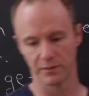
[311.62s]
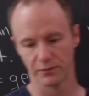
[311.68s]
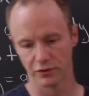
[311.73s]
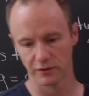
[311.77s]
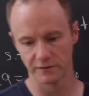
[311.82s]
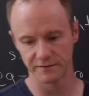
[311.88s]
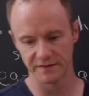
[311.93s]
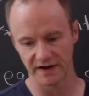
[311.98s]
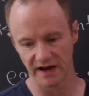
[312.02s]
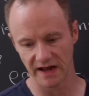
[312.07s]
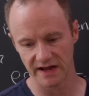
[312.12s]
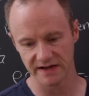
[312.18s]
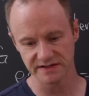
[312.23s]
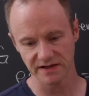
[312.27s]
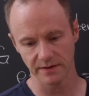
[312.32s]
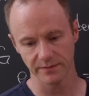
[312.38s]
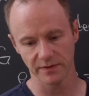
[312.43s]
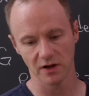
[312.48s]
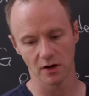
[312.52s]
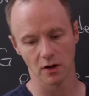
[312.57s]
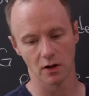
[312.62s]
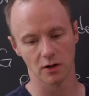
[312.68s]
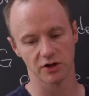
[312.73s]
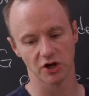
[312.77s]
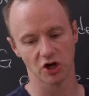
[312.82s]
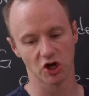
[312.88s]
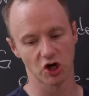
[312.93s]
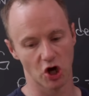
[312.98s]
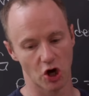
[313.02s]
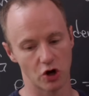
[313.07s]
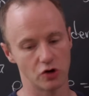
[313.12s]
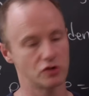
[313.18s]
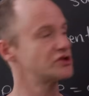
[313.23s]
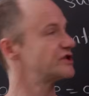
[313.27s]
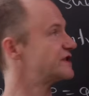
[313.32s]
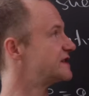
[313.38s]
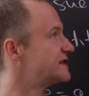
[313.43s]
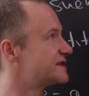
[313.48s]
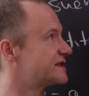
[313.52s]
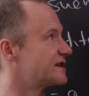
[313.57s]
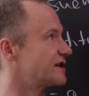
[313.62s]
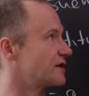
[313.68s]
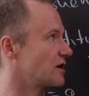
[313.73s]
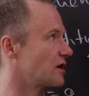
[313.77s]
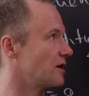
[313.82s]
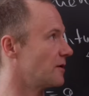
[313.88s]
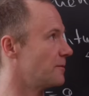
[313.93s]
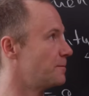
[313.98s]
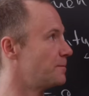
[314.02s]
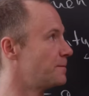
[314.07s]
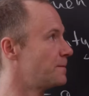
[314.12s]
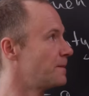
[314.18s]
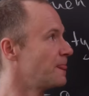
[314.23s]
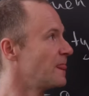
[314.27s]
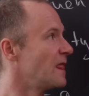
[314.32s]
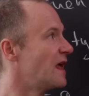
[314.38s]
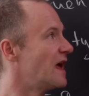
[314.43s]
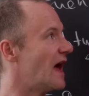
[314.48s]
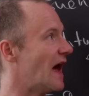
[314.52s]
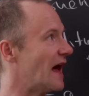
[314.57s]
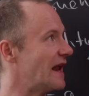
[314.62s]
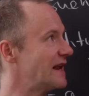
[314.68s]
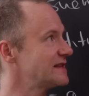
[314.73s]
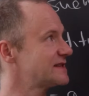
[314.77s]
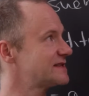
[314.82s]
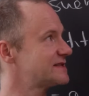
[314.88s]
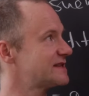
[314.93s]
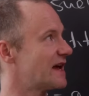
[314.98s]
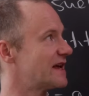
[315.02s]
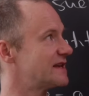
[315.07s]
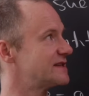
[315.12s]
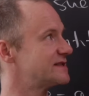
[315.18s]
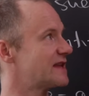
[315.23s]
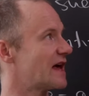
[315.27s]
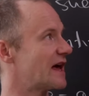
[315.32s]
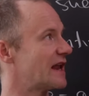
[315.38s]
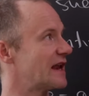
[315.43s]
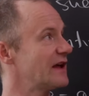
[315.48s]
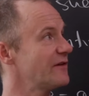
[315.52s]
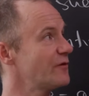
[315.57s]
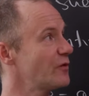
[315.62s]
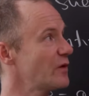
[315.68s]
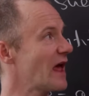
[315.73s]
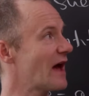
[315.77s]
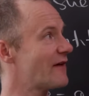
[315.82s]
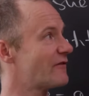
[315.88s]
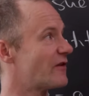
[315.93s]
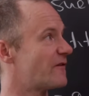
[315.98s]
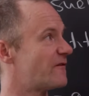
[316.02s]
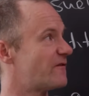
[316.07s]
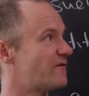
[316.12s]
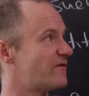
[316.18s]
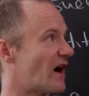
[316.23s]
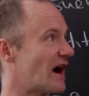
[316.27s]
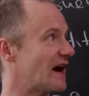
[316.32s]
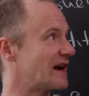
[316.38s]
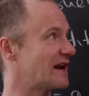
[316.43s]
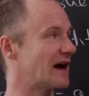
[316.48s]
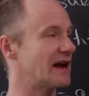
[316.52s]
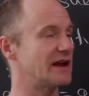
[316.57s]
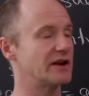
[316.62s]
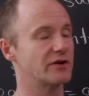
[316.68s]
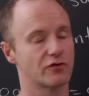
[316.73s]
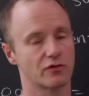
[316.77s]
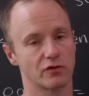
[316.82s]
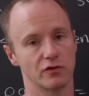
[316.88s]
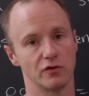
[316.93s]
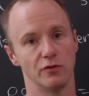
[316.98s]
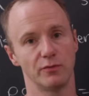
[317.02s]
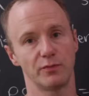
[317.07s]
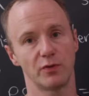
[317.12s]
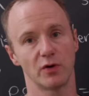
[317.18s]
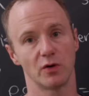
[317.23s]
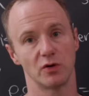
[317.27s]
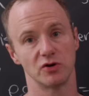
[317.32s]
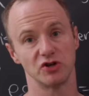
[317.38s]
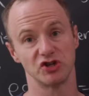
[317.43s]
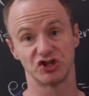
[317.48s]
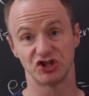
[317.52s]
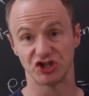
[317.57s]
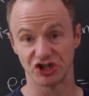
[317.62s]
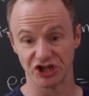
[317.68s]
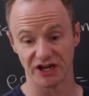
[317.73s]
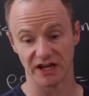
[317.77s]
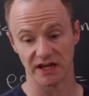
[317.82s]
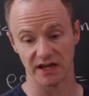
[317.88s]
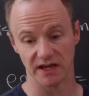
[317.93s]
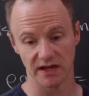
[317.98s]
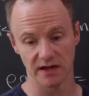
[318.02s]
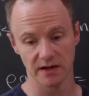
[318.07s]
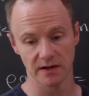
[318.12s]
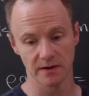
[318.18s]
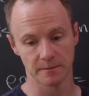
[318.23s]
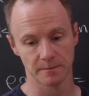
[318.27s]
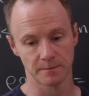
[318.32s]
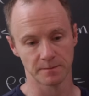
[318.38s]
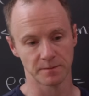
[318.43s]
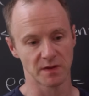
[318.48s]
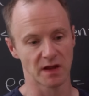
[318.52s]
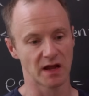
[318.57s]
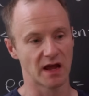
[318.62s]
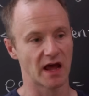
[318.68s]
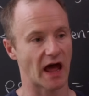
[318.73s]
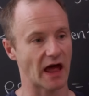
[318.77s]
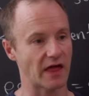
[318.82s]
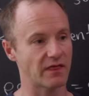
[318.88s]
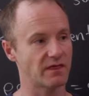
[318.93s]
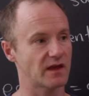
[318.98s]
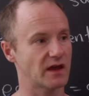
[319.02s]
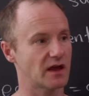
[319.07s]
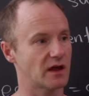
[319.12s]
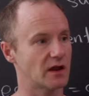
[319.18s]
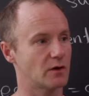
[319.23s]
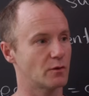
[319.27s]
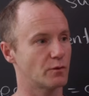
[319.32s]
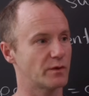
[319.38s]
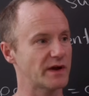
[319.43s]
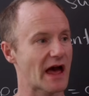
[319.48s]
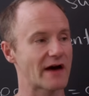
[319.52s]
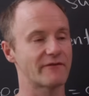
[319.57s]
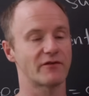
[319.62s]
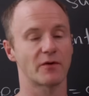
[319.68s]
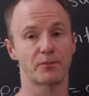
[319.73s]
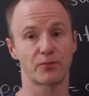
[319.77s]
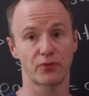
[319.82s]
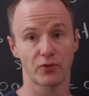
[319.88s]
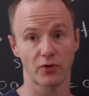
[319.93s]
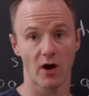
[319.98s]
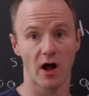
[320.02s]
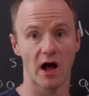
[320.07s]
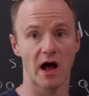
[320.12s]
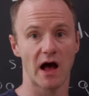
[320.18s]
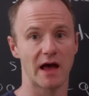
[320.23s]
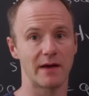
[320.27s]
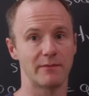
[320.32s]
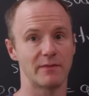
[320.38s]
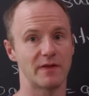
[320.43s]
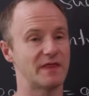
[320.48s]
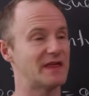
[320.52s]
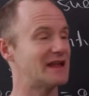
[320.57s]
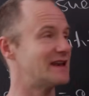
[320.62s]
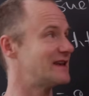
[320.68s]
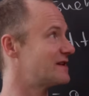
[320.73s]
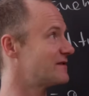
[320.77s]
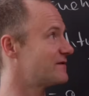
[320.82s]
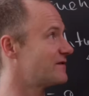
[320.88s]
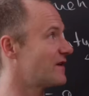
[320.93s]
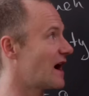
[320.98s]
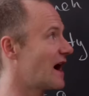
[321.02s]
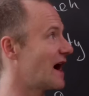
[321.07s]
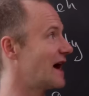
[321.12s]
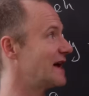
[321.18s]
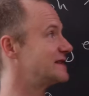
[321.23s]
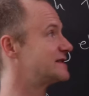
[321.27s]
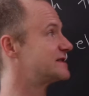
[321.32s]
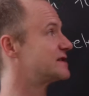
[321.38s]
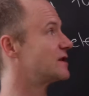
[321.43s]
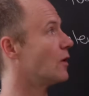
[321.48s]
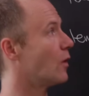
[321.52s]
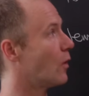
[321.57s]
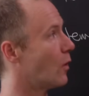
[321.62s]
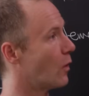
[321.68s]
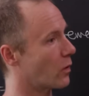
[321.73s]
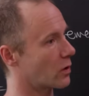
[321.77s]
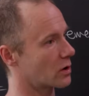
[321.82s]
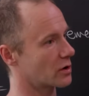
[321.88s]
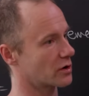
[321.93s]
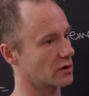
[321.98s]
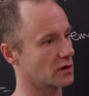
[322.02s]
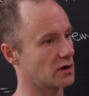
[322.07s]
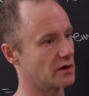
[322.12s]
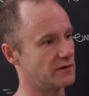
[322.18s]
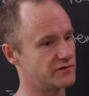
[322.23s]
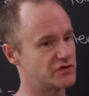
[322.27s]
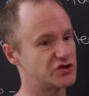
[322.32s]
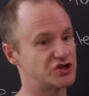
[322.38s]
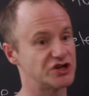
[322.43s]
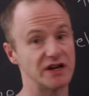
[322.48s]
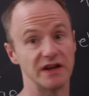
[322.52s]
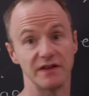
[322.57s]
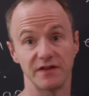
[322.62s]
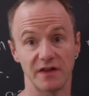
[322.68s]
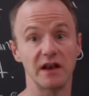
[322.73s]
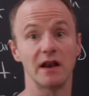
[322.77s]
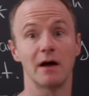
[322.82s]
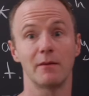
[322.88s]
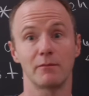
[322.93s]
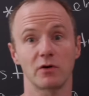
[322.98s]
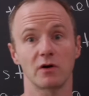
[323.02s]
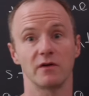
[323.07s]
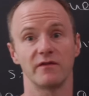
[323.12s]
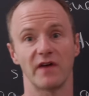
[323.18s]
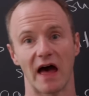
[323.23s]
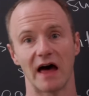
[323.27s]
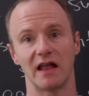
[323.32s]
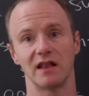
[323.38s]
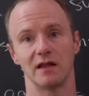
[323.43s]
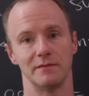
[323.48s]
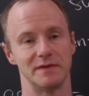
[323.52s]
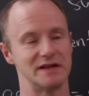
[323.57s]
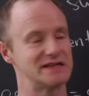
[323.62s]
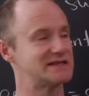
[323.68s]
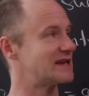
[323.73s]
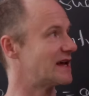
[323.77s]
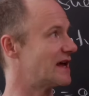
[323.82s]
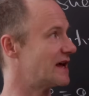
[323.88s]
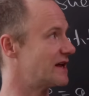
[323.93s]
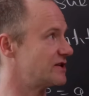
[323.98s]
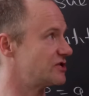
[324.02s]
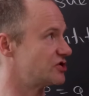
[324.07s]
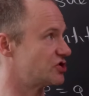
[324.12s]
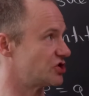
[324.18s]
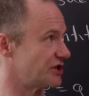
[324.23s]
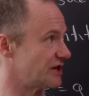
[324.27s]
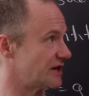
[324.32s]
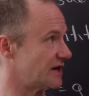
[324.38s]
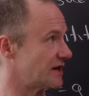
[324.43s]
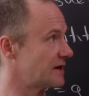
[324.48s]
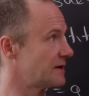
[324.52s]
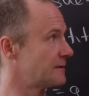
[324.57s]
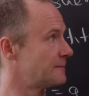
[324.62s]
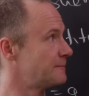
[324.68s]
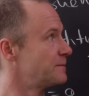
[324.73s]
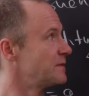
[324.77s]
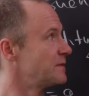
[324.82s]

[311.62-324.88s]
to prove today is something called Cauchy's theorem. And it says that if we have a finite group, G, and then we have a prime that divides the order of G, the number of elements in G,